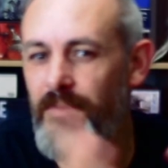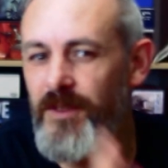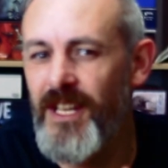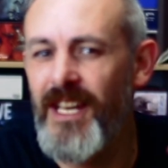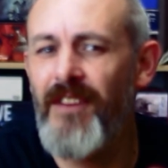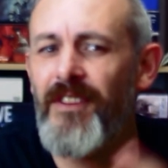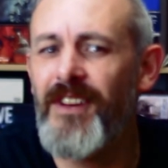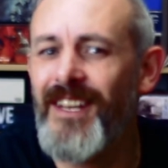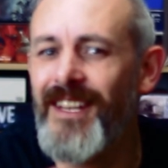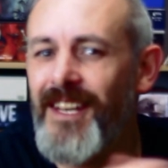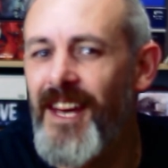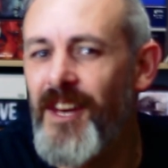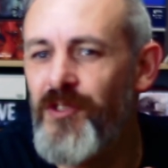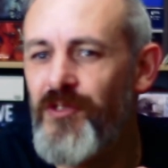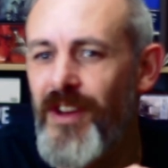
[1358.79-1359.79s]
delivered in
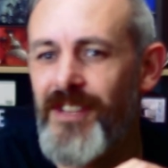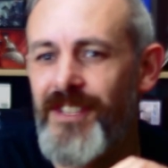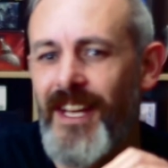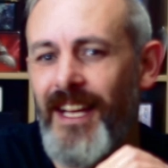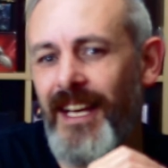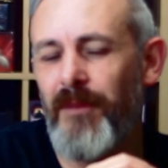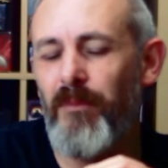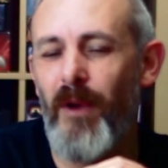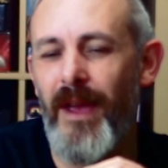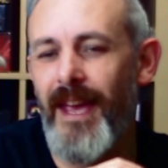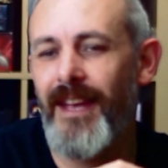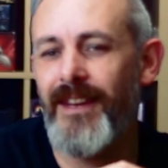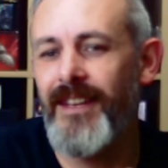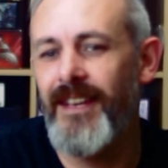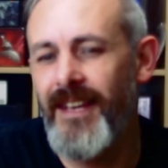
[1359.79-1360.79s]
an interestingly
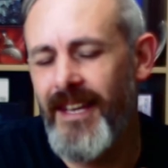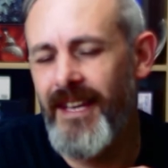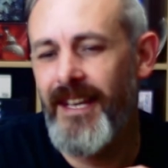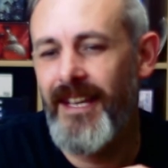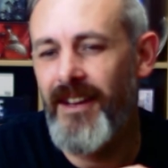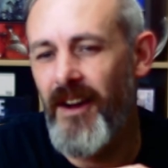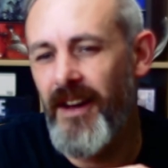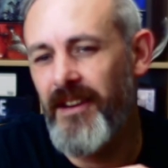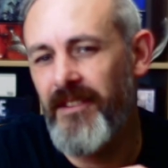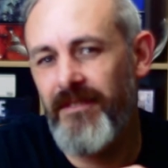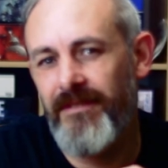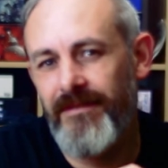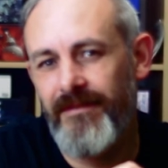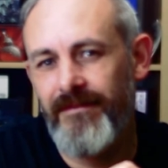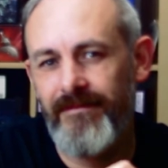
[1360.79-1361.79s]
weird, kind
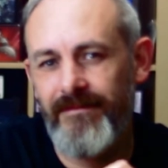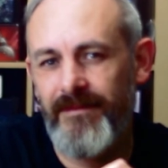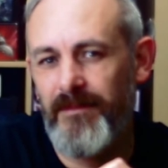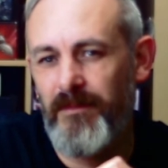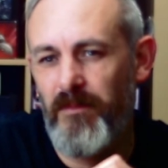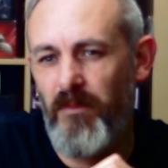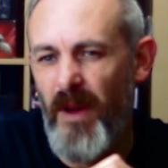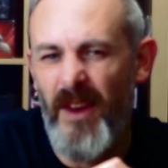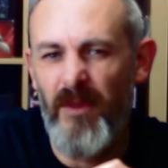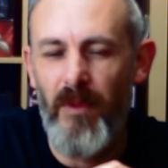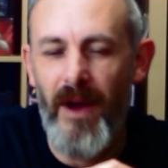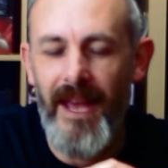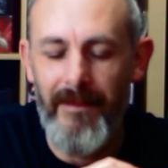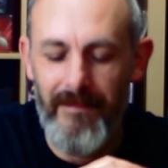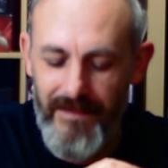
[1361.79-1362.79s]
of weird
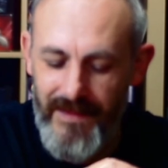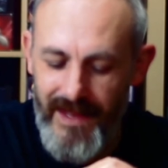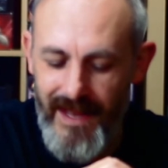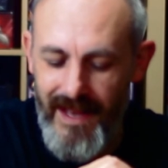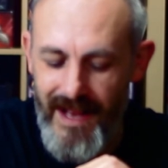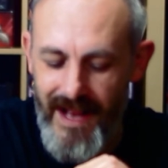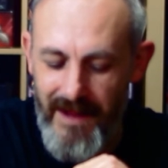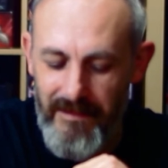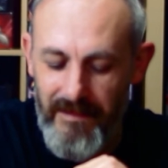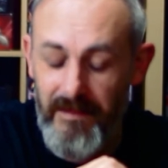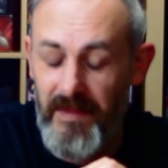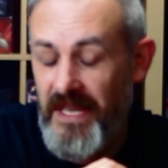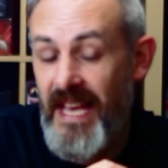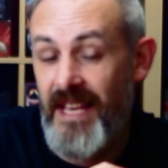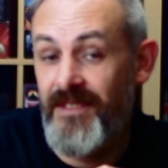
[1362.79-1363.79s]
way.
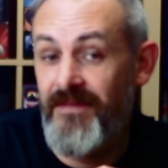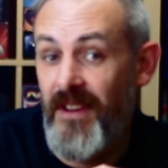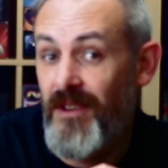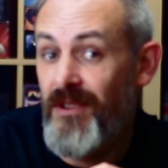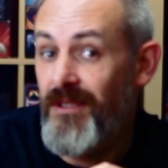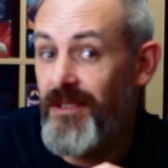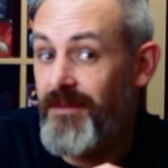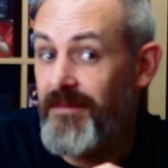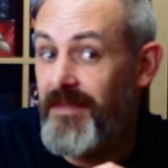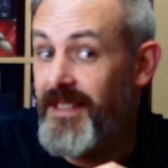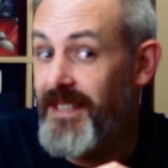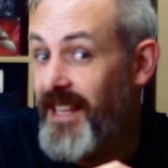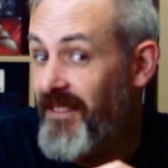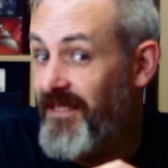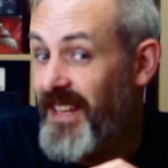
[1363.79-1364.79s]
But yes, very good.
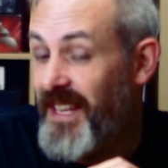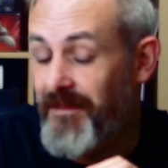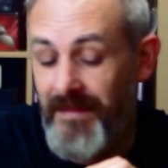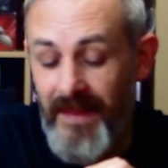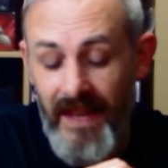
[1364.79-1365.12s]
Lovely.